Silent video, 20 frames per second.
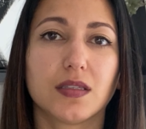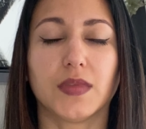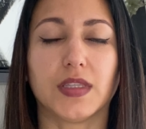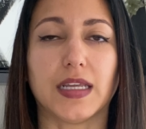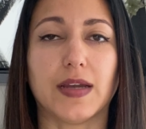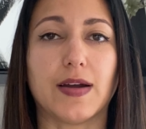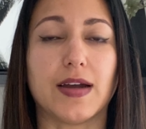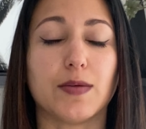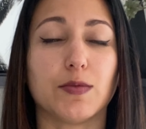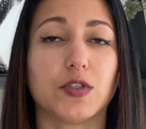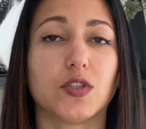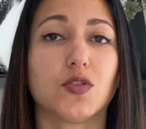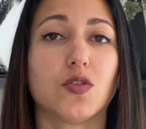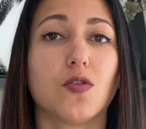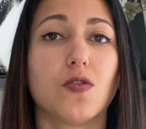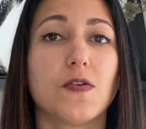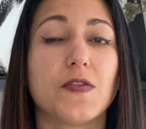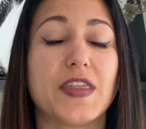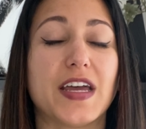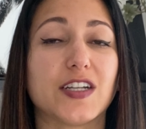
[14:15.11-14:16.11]
Now, I was
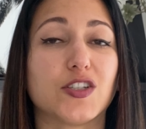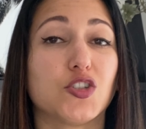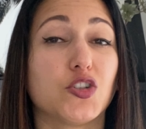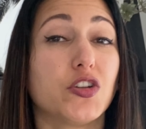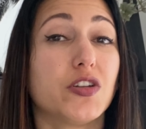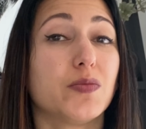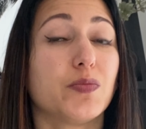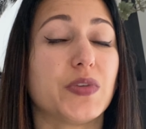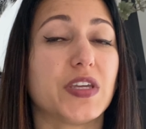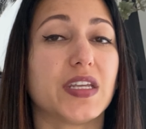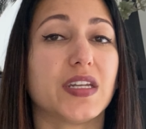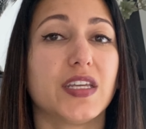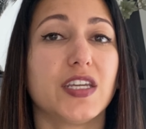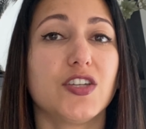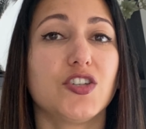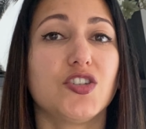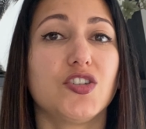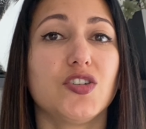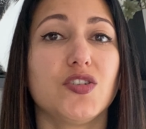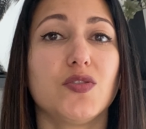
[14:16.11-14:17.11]
told that shouldn't be an
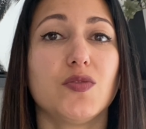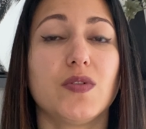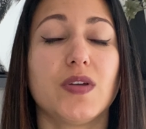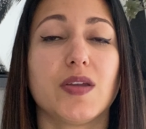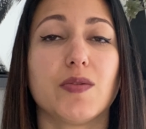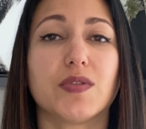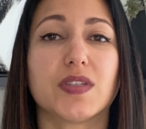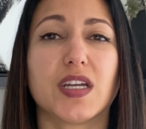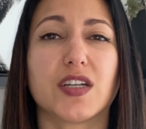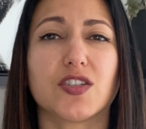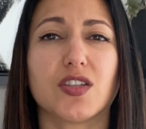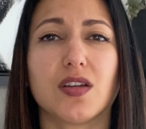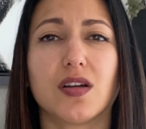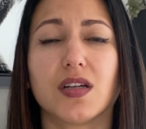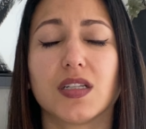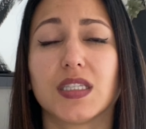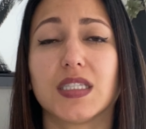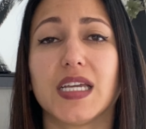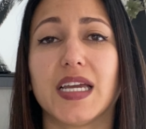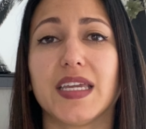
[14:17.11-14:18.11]
issue. He was actually on
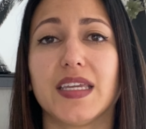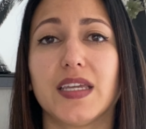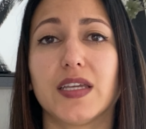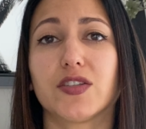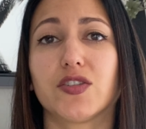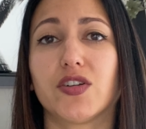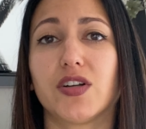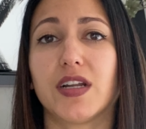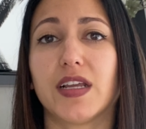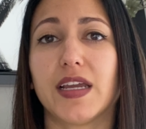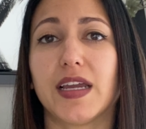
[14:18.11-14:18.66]
site yesterday.